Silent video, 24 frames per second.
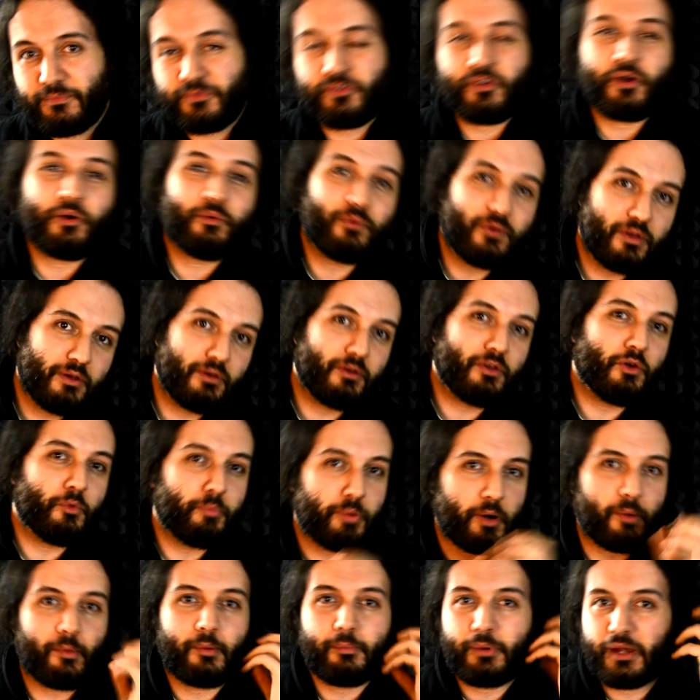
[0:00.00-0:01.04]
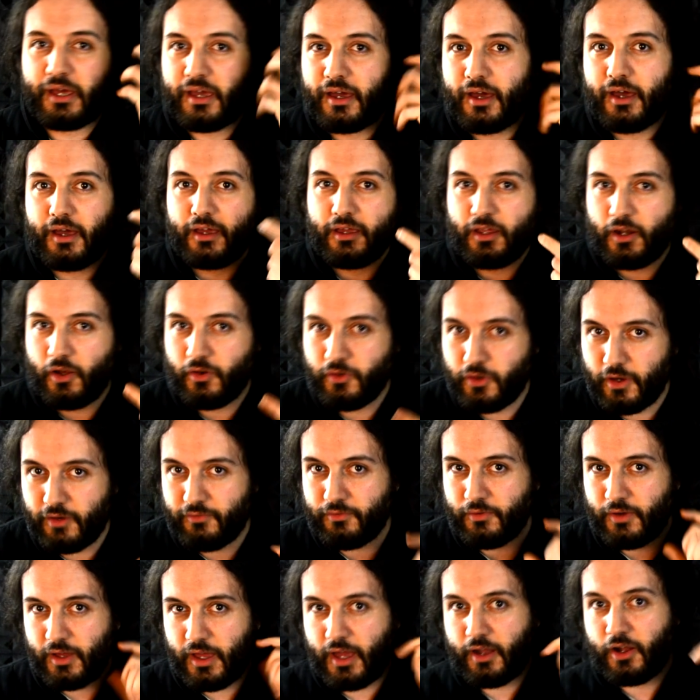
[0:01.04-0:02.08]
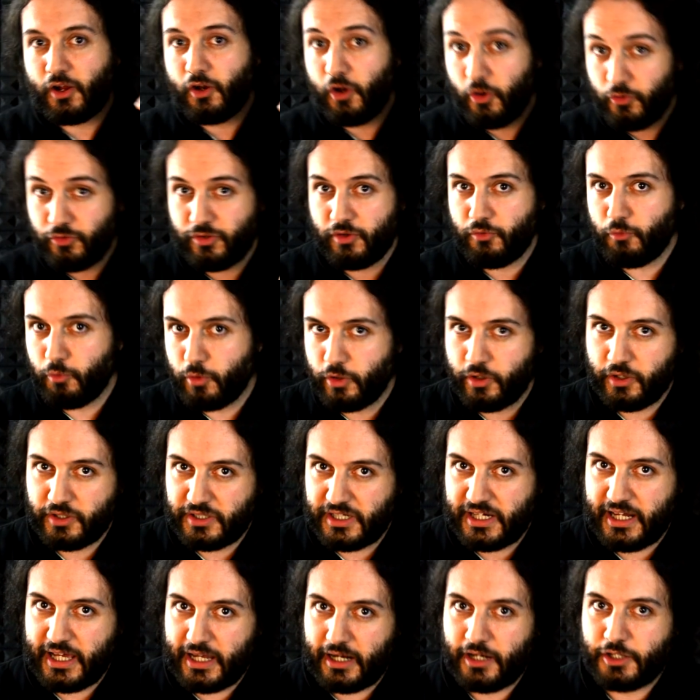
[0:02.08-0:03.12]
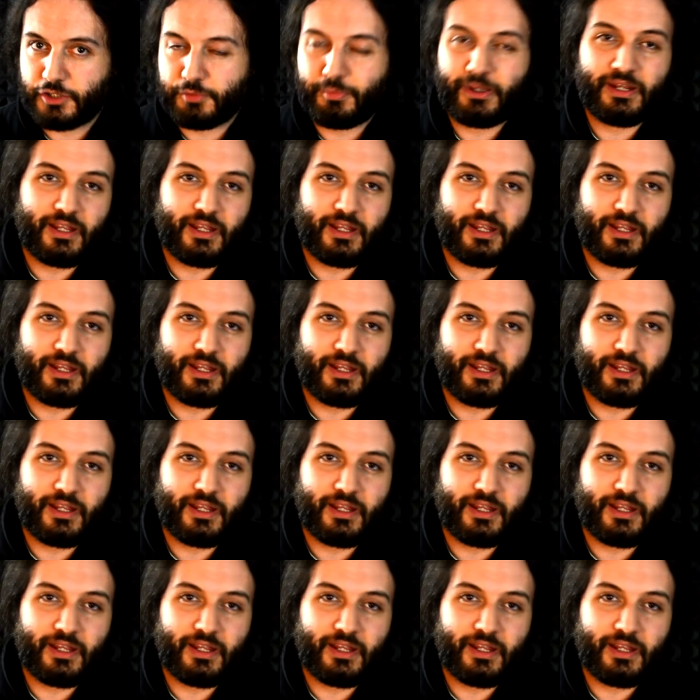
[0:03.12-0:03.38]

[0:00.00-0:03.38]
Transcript: So you probably, you know, you have a closer word in English,